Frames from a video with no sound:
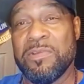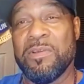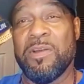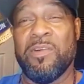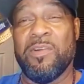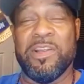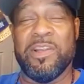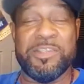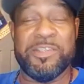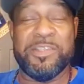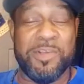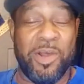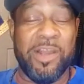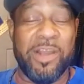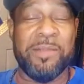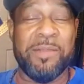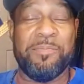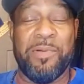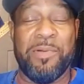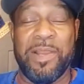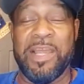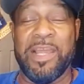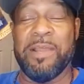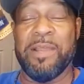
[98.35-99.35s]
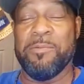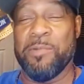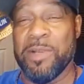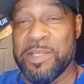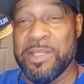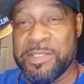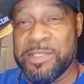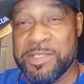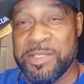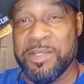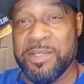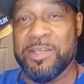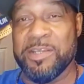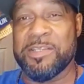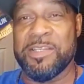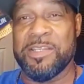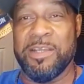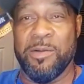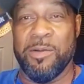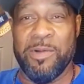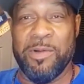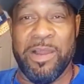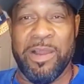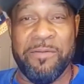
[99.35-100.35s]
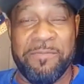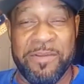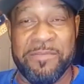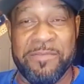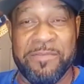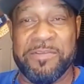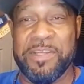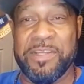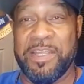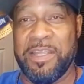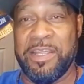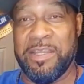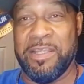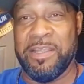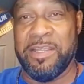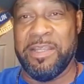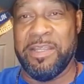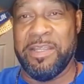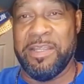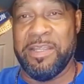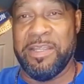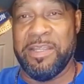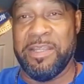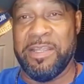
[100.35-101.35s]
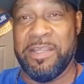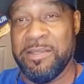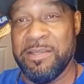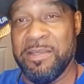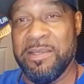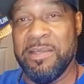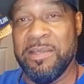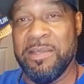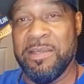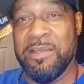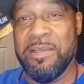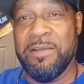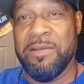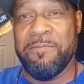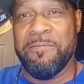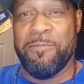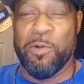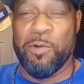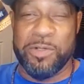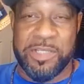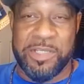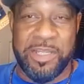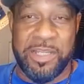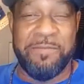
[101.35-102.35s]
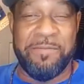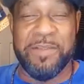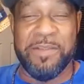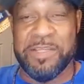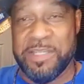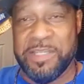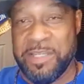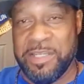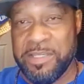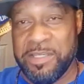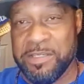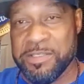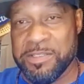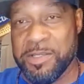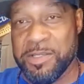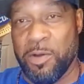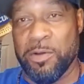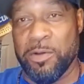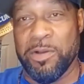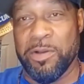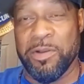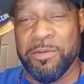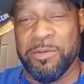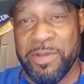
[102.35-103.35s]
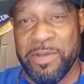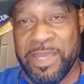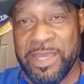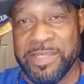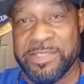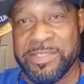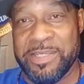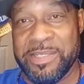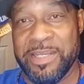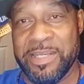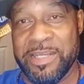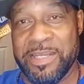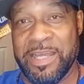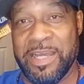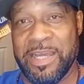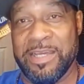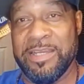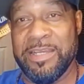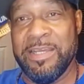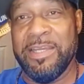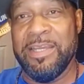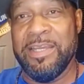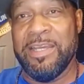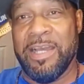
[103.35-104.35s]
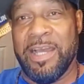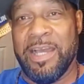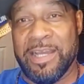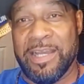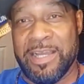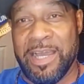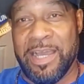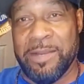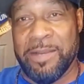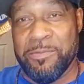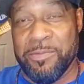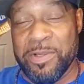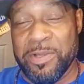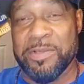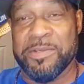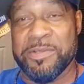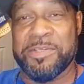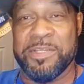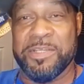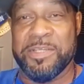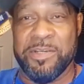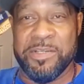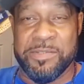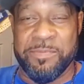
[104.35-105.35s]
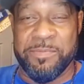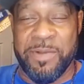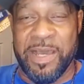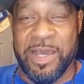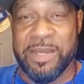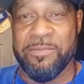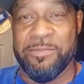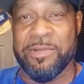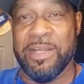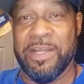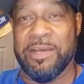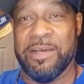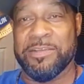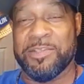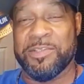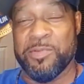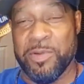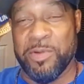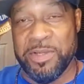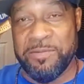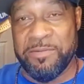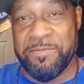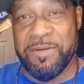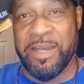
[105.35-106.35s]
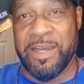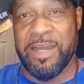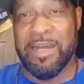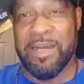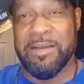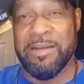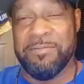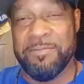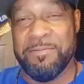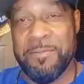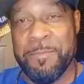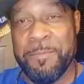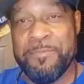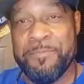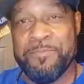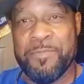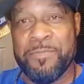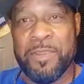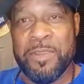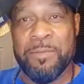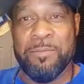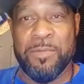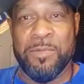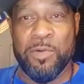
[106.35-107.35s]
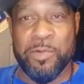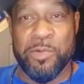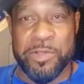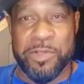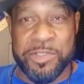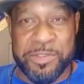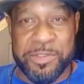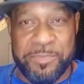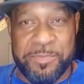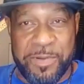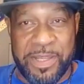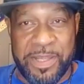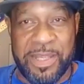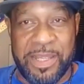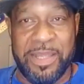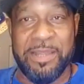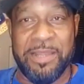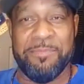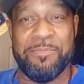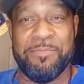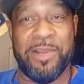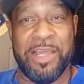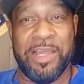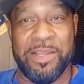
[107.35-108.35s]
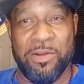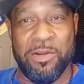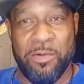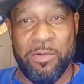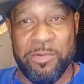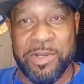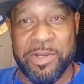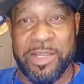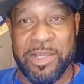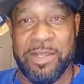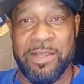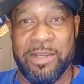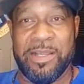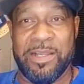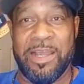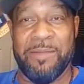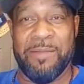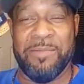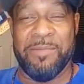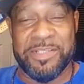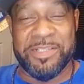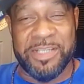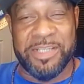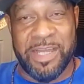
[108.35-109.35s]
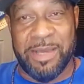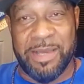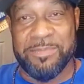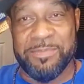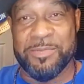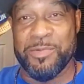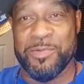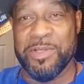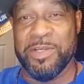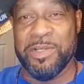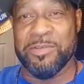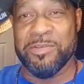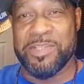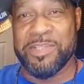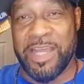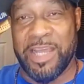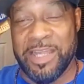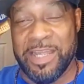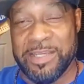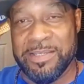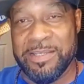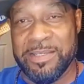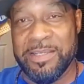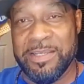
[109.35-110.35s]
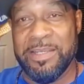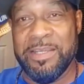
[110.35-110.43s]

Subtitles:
I started playing really seriously around 15 years old on the bass. Then I got real serious about it when I was 25. Moved to Japan, played over there, got my chops real tight.